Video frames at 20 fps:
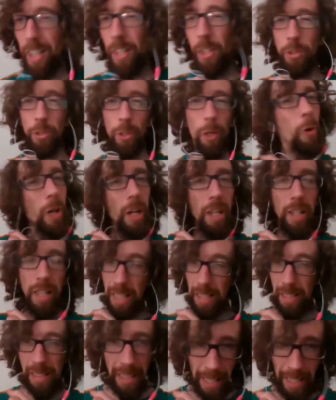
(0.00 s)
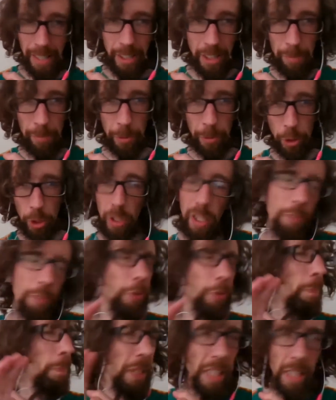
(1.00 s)
So engage them for sure. If
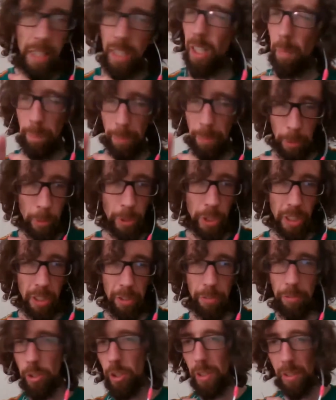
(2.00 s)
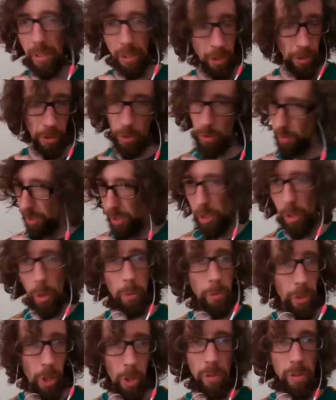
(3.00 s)
they're being abusive, just you know,
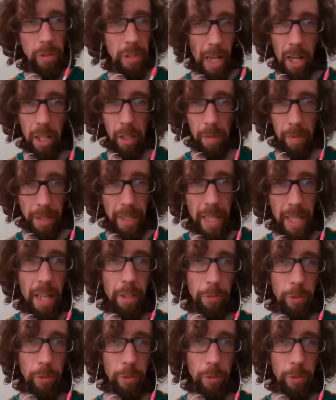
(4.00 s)
don't tolerate that.